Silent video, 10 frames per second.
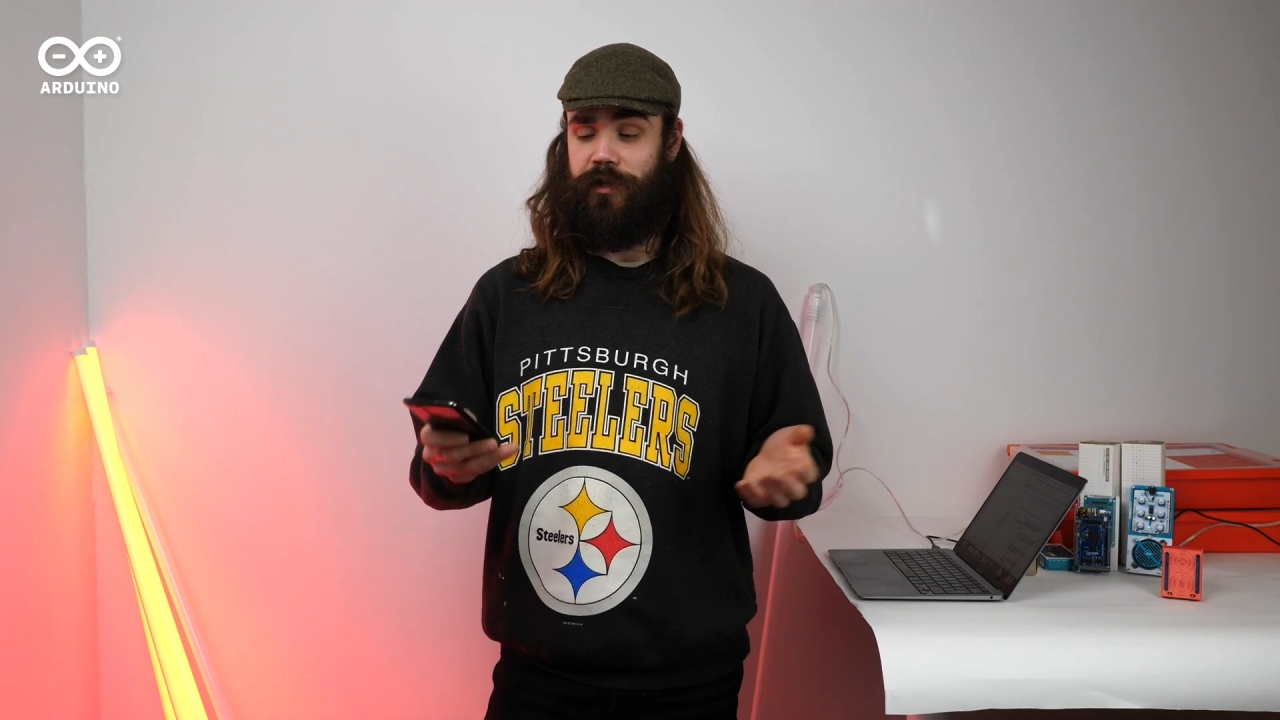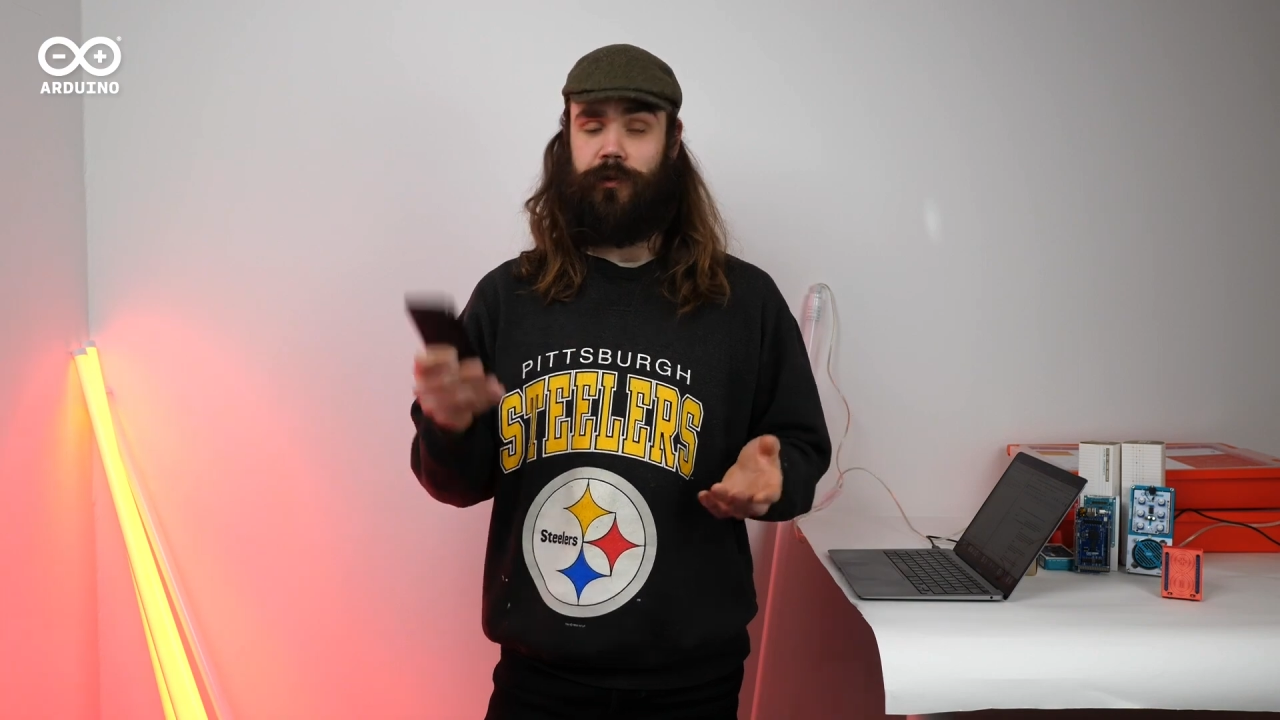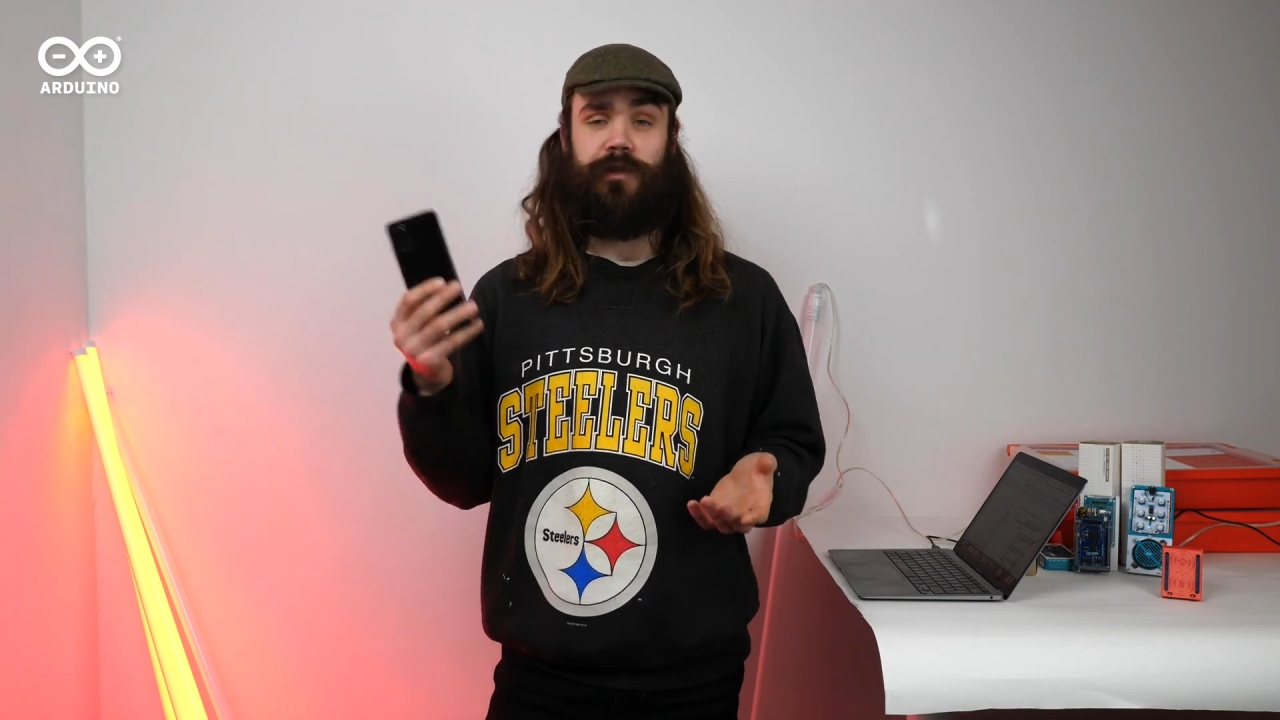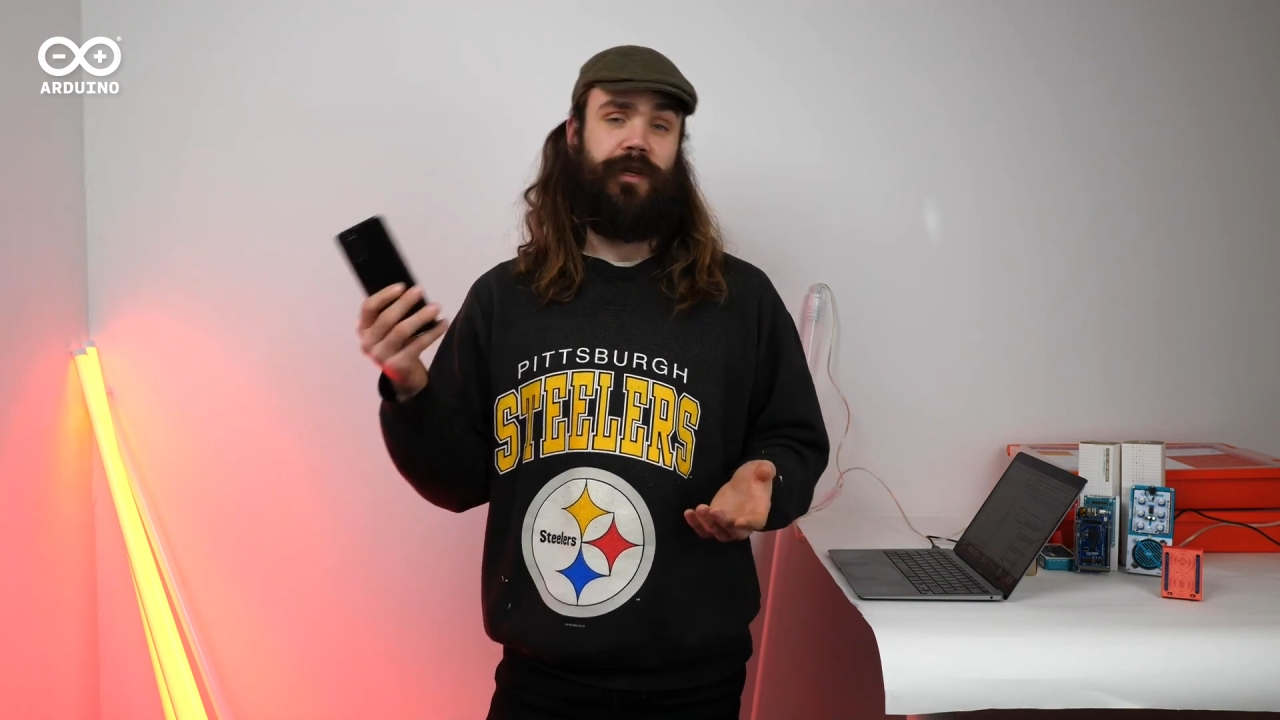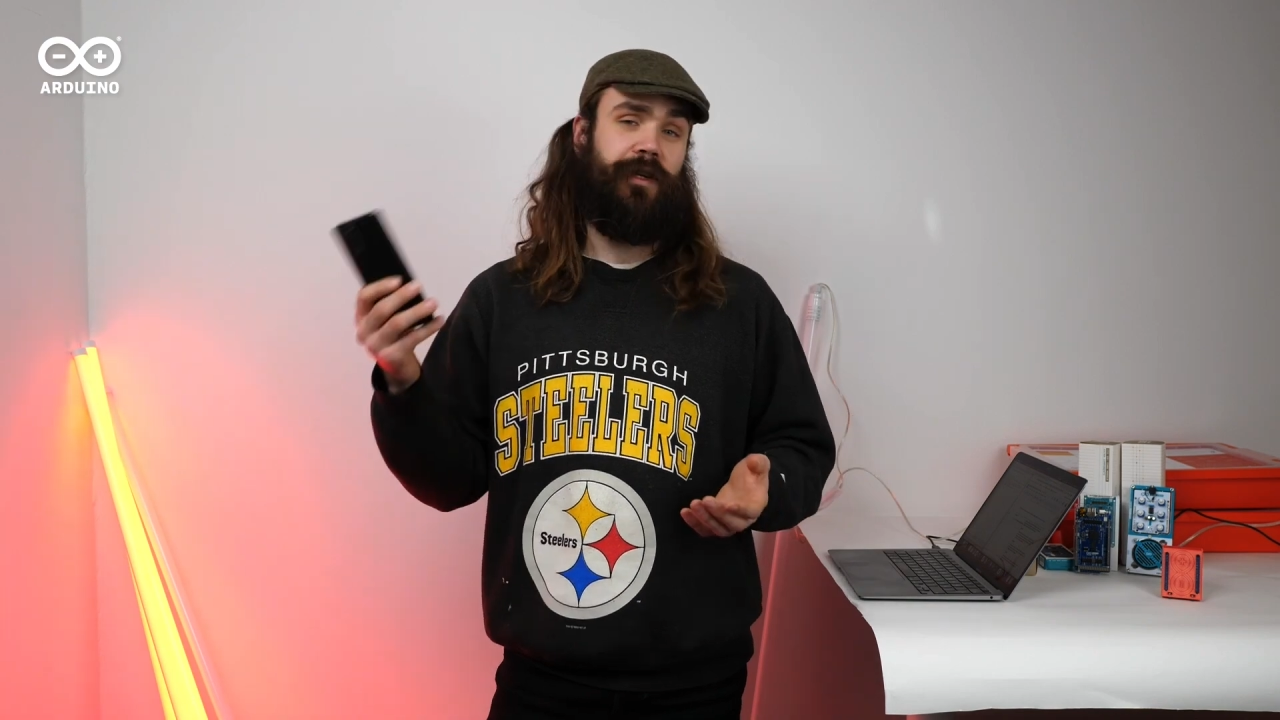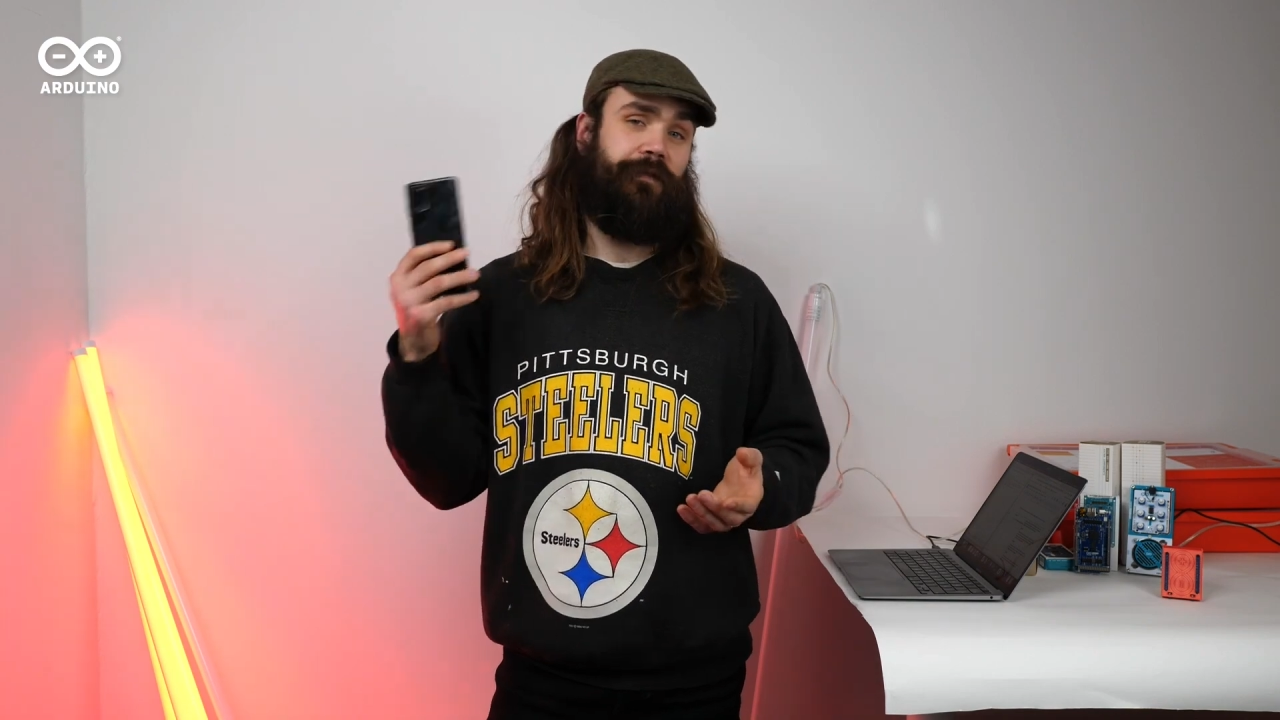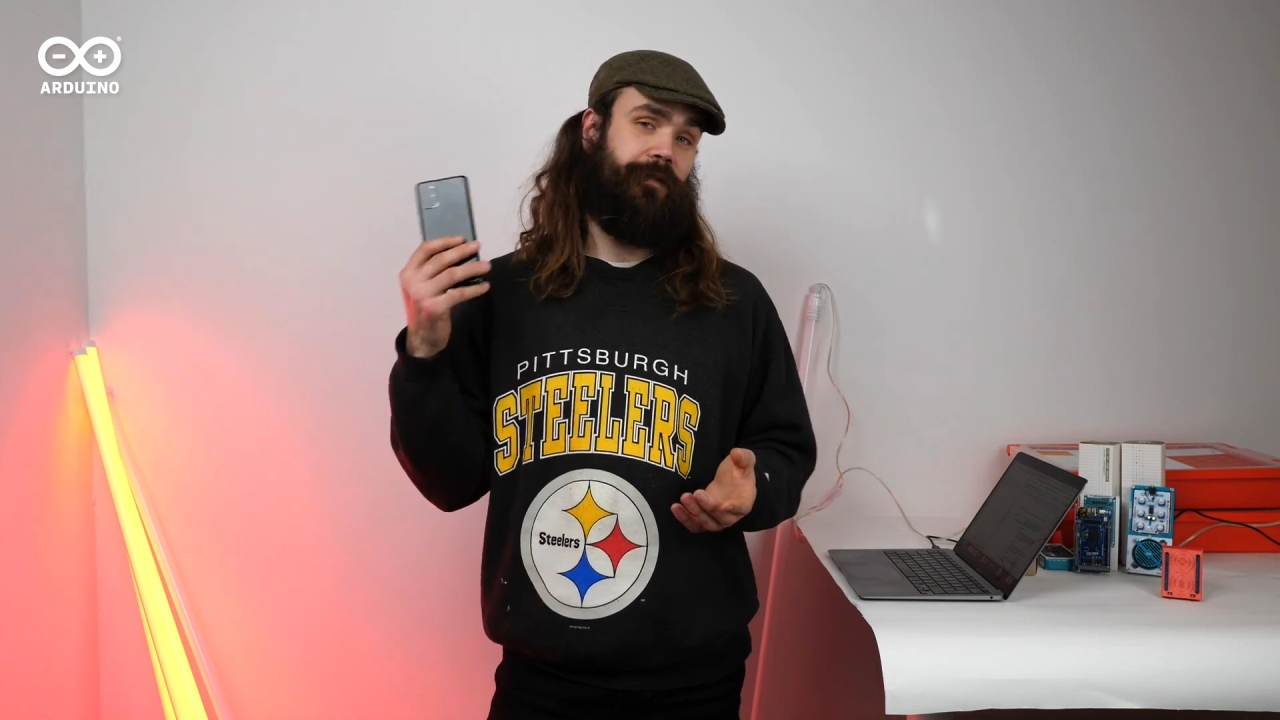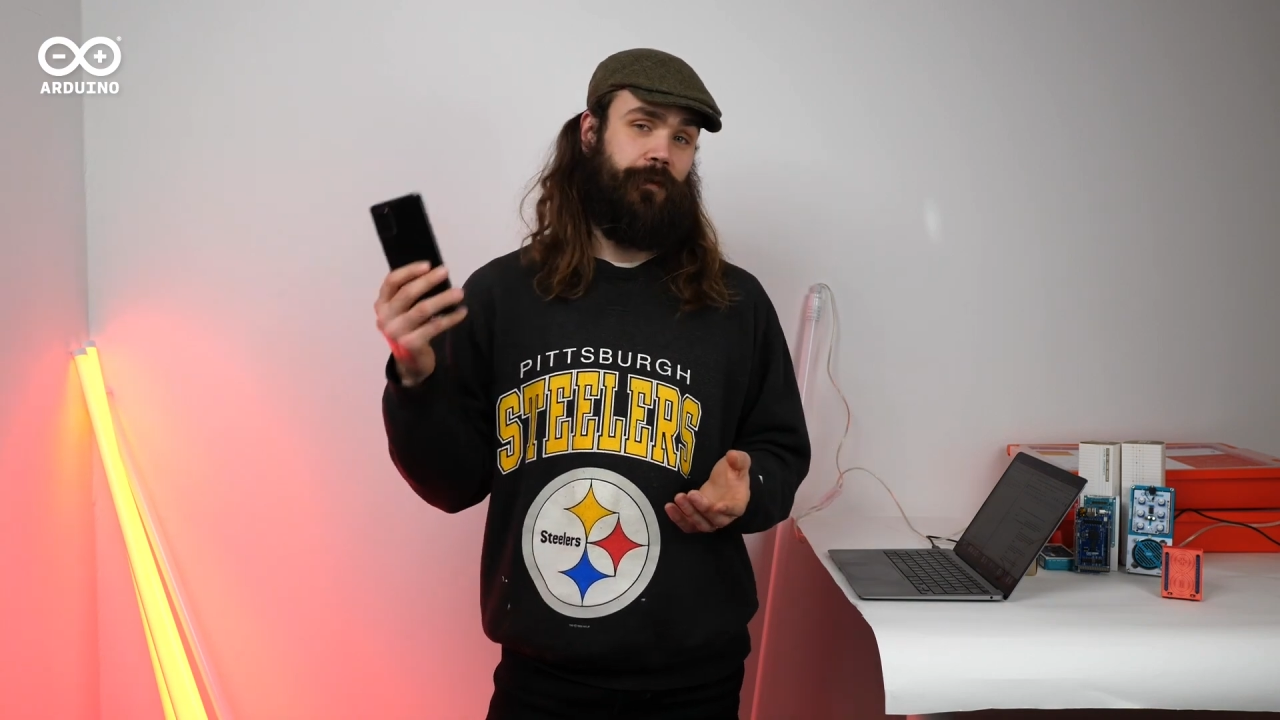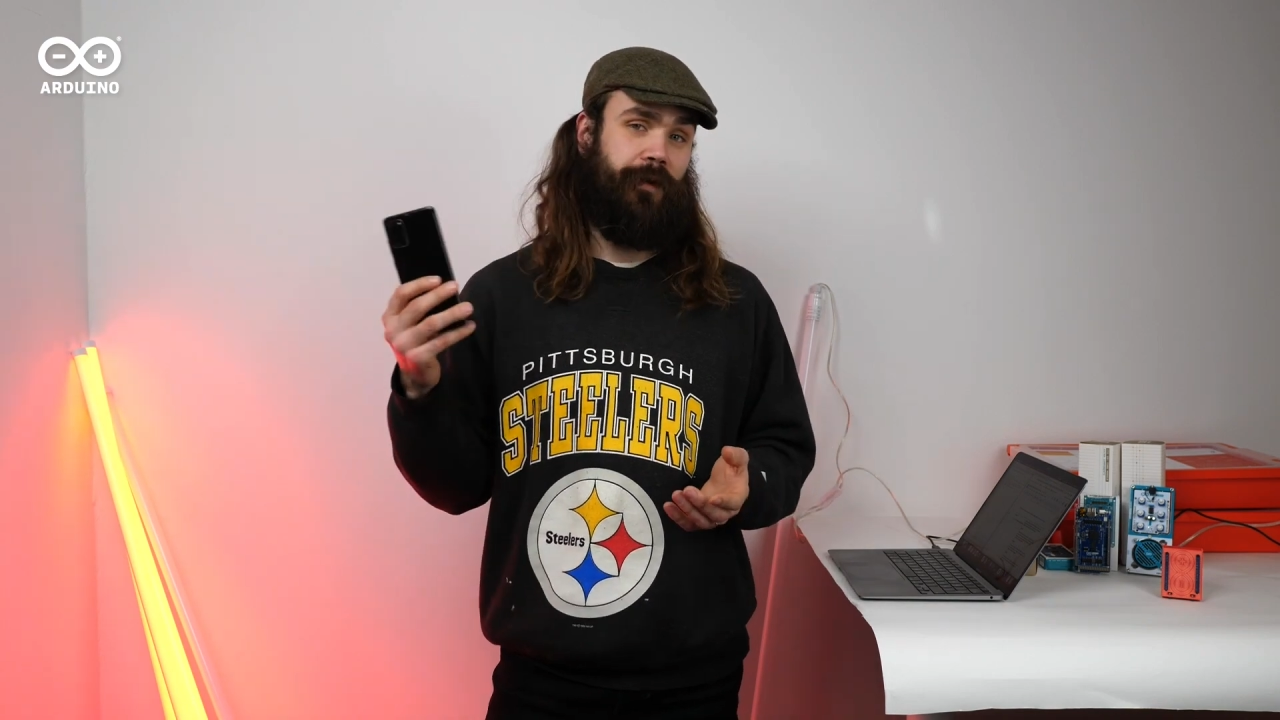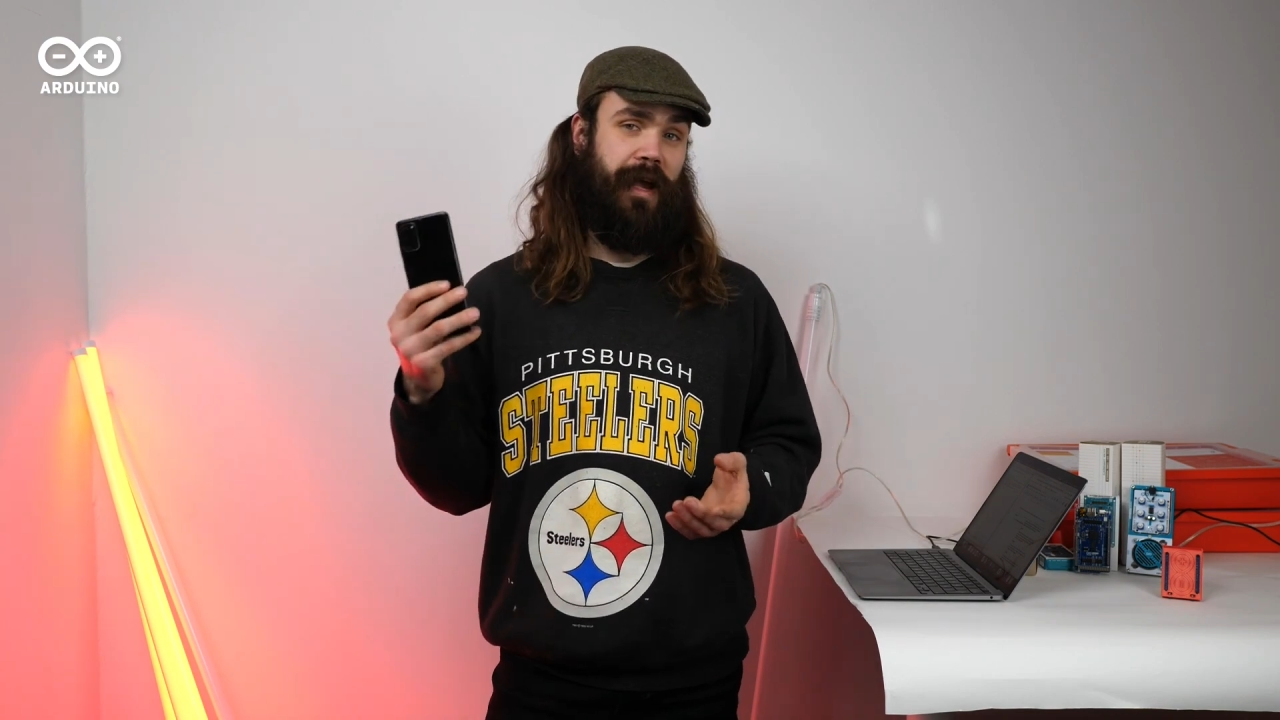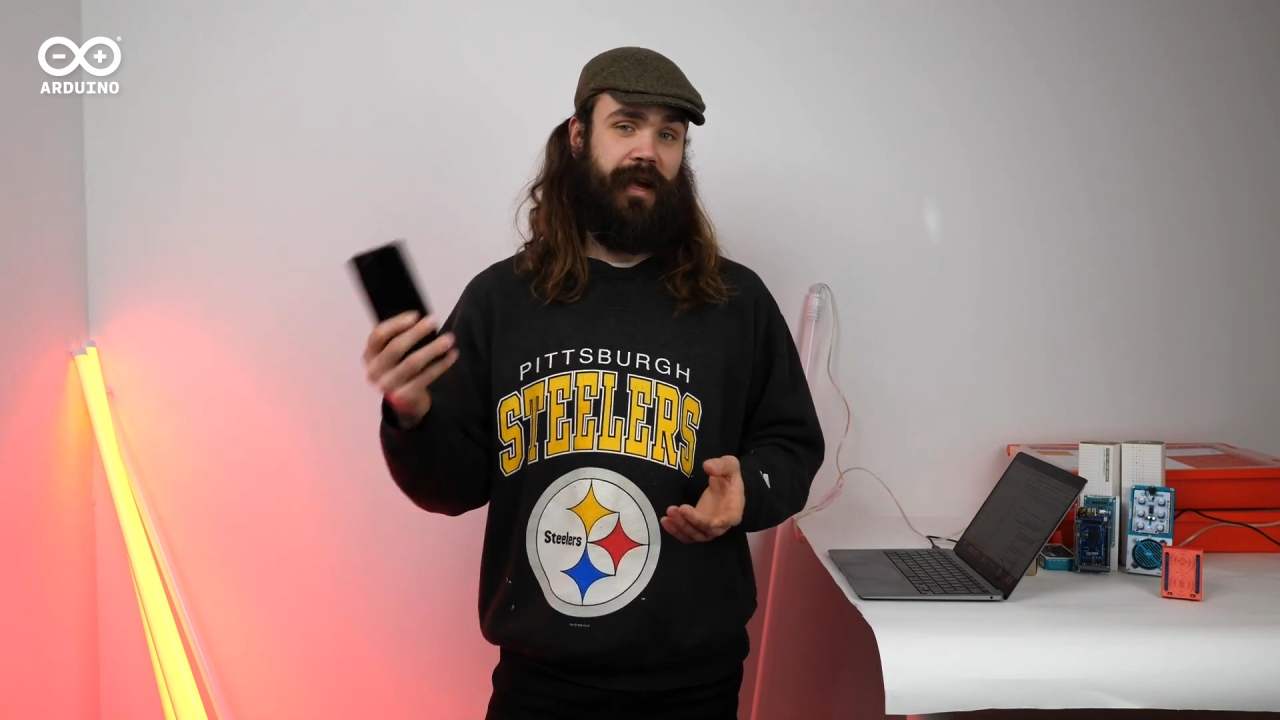using the phone